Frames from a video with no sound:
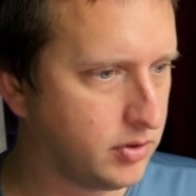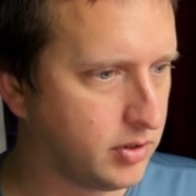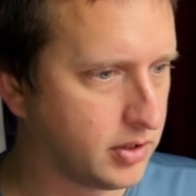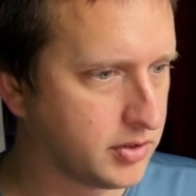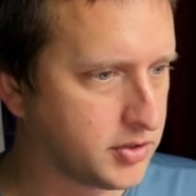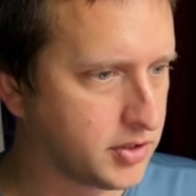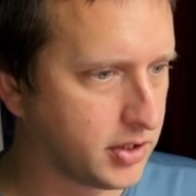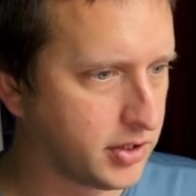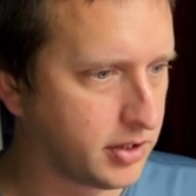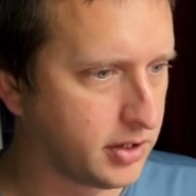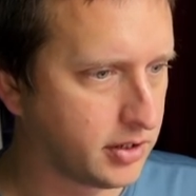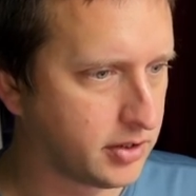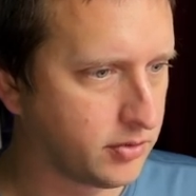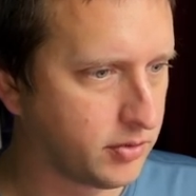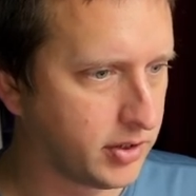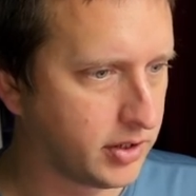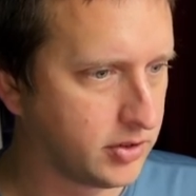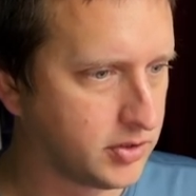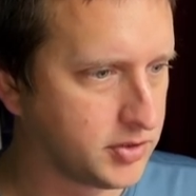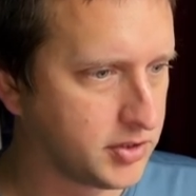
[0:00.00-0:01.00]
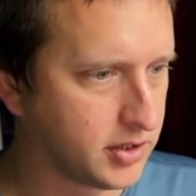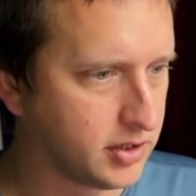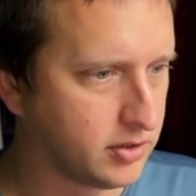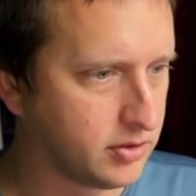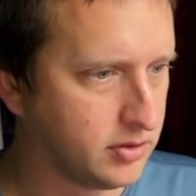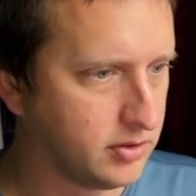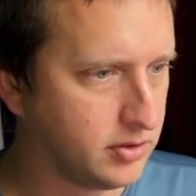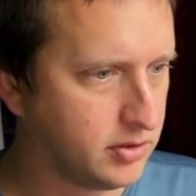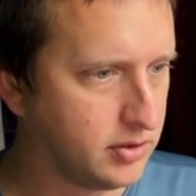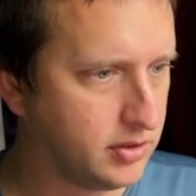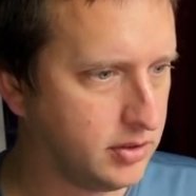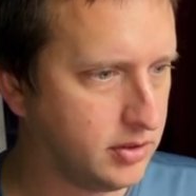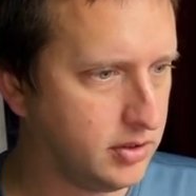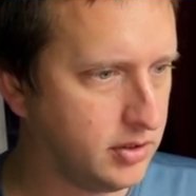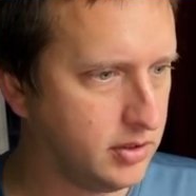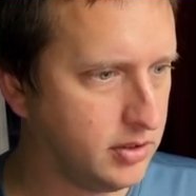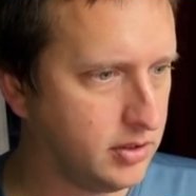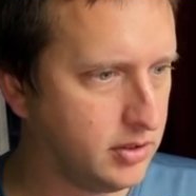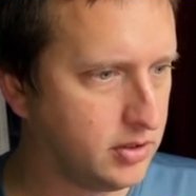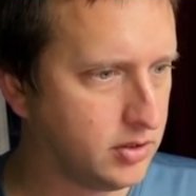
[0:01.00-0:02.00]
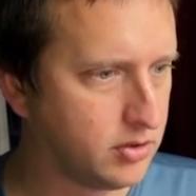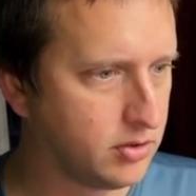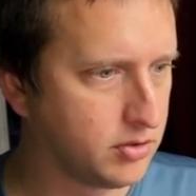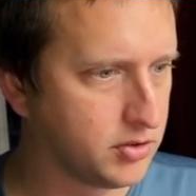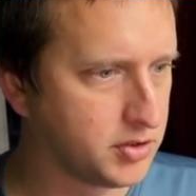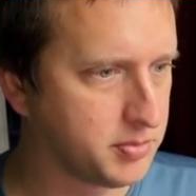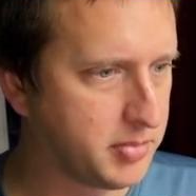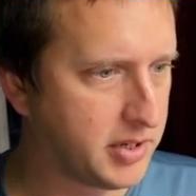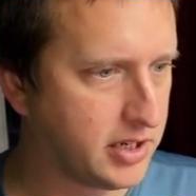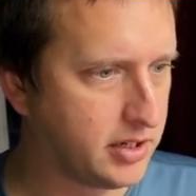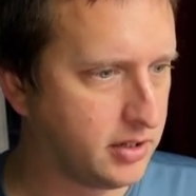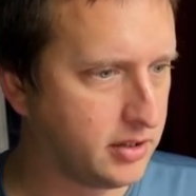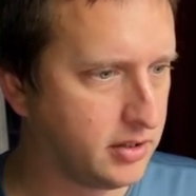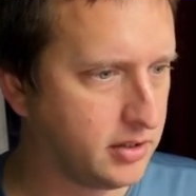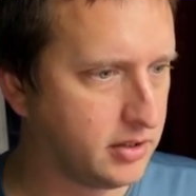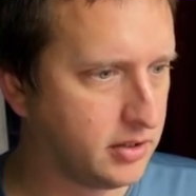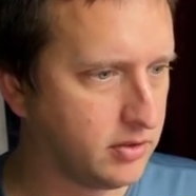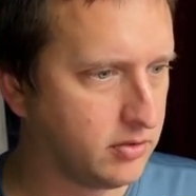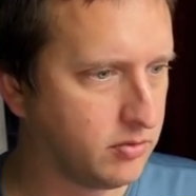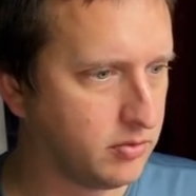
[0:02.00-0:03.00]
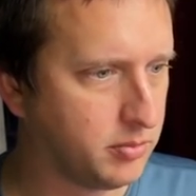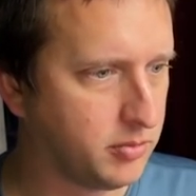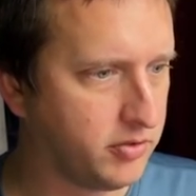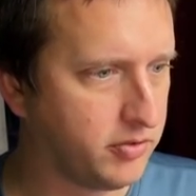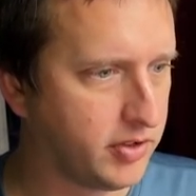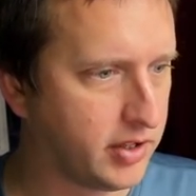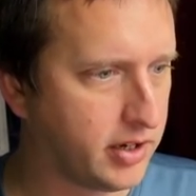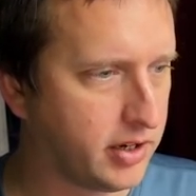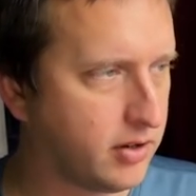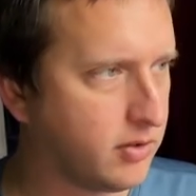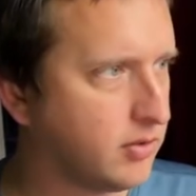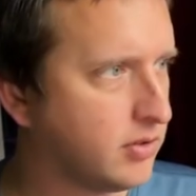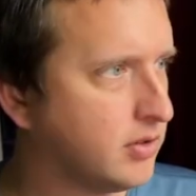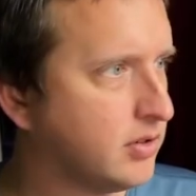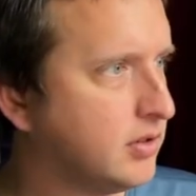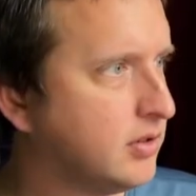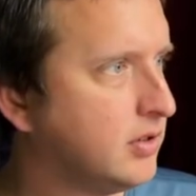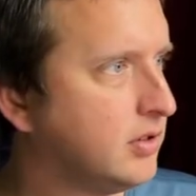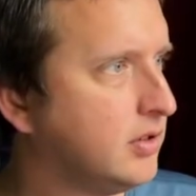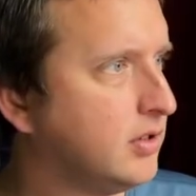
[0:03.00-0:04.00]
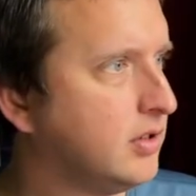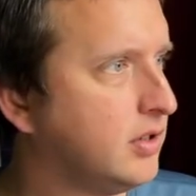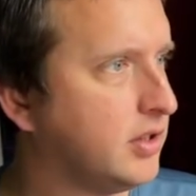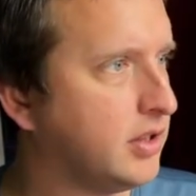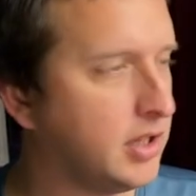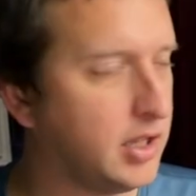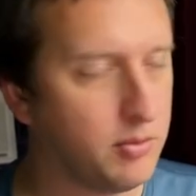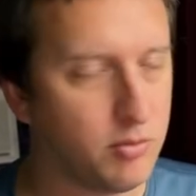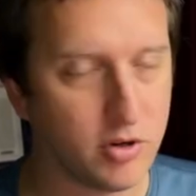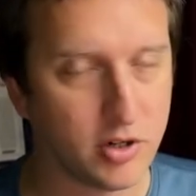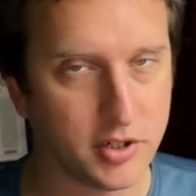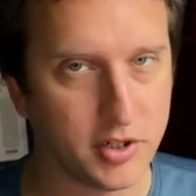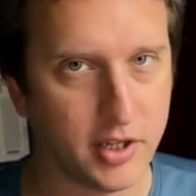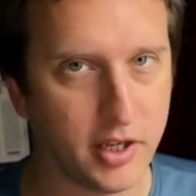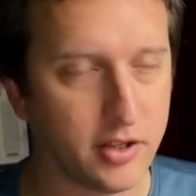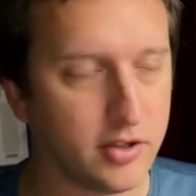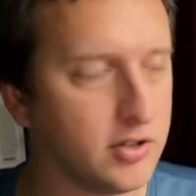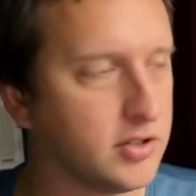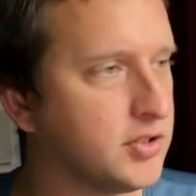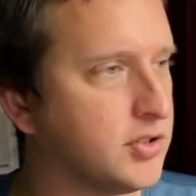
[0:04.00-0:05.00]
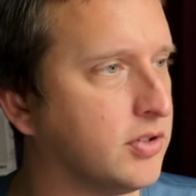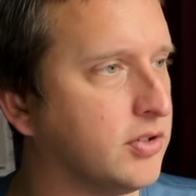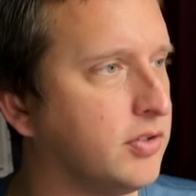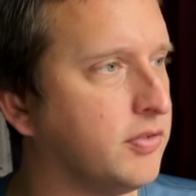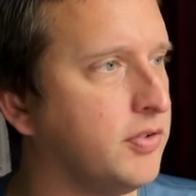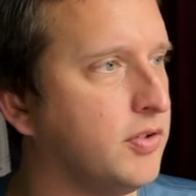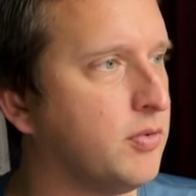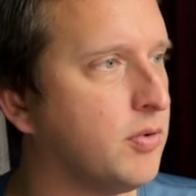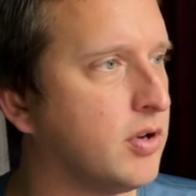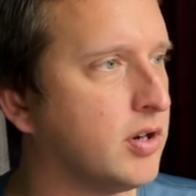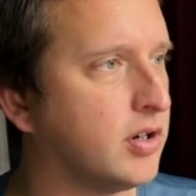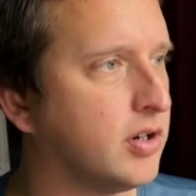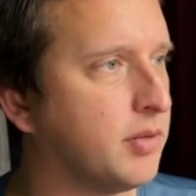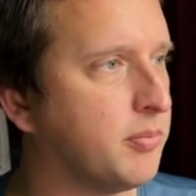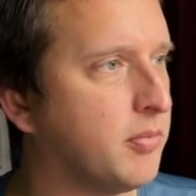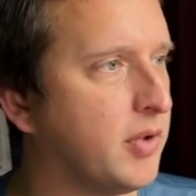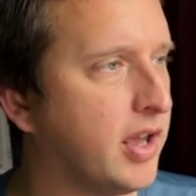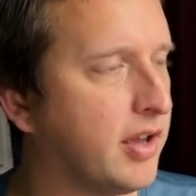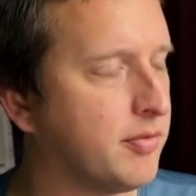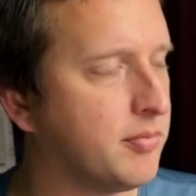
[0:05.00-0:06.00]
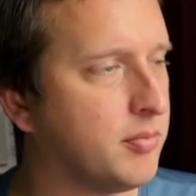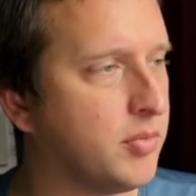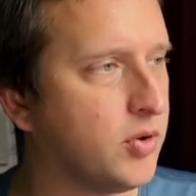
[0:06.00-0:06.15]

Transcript: sorry, not the regular sale. Total spent, we'll move that out. They work together, so if you want to have them